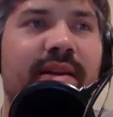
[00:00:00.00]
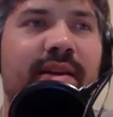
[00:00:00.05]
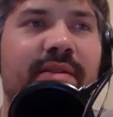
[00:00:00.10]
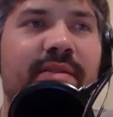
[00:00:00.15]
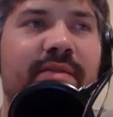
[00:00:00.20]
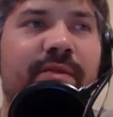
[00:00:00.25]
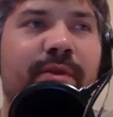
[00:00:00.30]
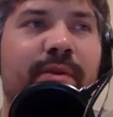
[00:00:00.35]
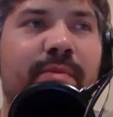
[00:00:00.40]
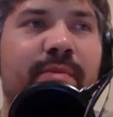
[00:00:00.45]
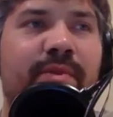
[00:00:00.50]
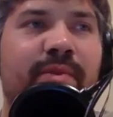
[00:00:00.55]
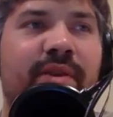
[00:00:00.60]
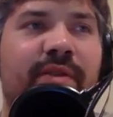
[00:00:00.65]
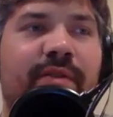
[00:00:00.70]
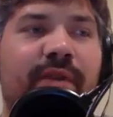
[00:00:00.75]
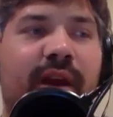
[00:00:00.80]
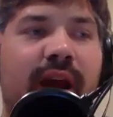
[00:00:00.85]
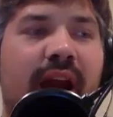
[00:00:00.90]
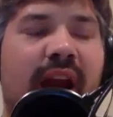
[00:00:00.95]
from
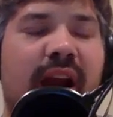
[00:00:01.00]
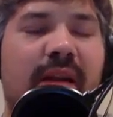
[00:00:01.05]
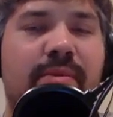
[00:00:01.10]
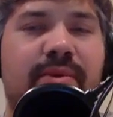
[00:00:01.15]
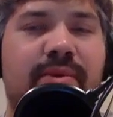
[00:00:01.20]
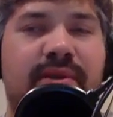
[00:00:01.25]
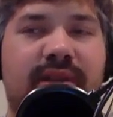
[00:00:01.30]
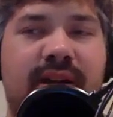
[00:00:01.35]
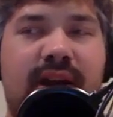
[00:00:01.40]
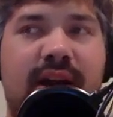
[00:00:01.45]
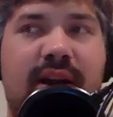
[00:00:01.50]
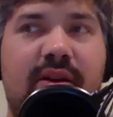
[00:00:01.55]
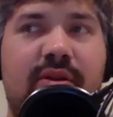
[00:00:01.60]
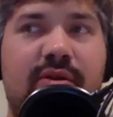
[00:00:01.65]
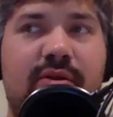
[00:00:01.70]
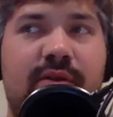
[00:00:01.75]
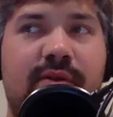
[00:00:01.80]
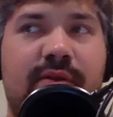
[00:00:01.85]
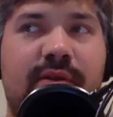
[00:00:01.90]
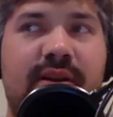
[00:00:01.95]
different animals that I know
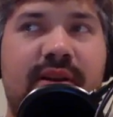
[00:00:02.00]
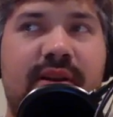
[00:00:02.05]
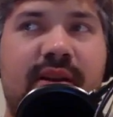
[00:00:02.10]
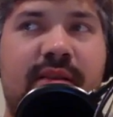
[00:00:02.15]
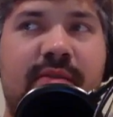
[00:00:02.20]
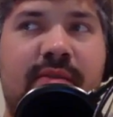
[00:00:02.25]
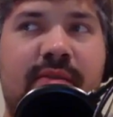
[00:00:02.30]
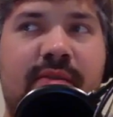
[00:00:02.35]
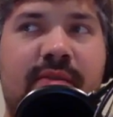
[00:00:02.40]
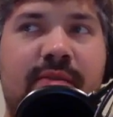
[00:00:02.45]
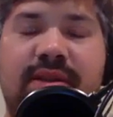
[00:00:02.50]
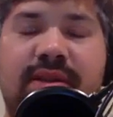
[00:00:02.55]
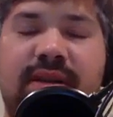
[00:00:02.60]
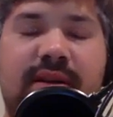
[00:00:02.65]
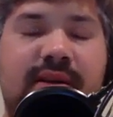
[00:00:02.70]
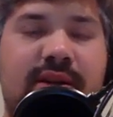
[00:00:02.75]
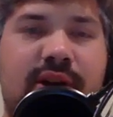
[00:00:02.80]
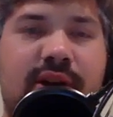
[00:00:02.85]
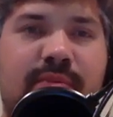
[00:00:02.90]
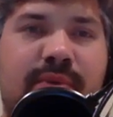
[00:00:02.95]
of, it wasn't
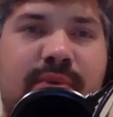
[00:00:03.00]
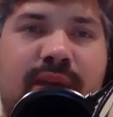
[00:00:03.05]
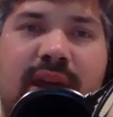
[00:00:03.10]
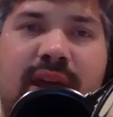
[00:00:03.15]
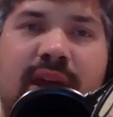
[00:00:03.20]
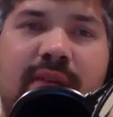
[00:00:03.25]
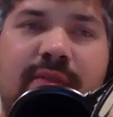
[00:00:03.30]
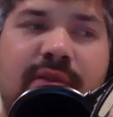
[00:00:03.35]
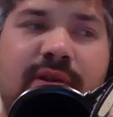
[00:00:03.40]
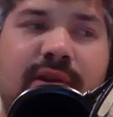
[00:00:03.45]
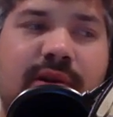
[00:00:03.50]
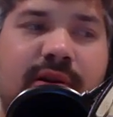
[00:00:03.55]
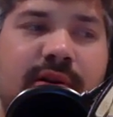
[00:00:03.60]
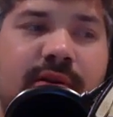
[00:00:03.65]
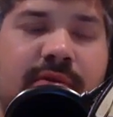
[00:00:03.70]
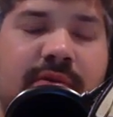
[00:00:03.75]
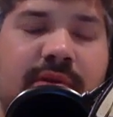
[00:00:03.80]
deer behavior.